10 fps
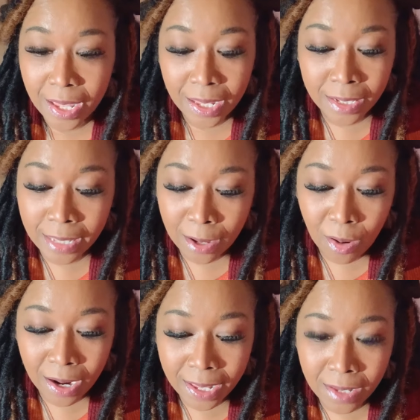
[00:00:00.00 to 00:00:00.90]
And they
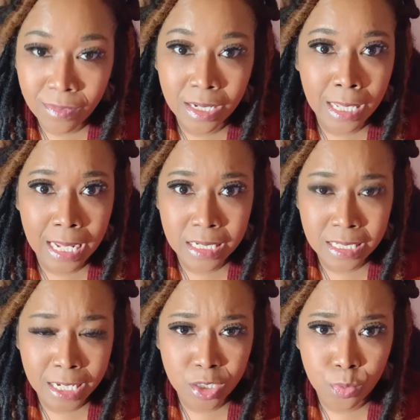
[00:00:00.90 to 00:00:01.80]
are having a lot of
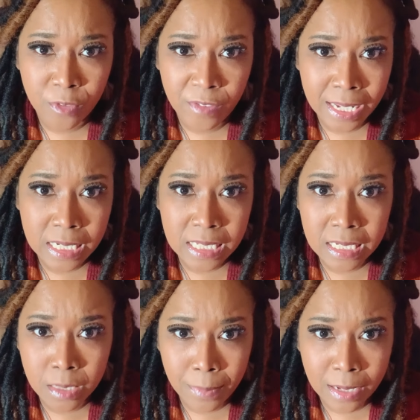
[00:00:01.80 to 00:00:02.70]
sexual
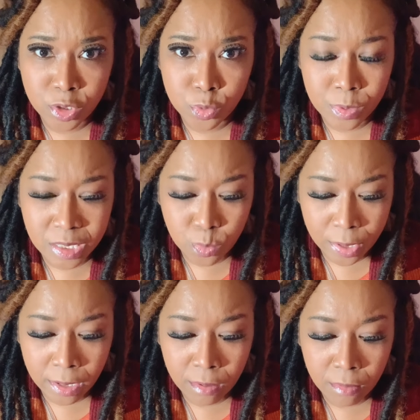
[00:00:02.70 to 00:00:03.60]
fantasies about you as
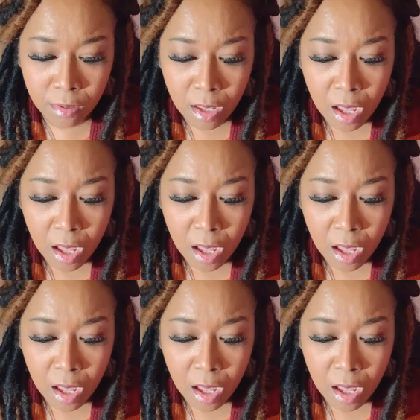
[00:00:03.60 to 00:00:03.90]
well.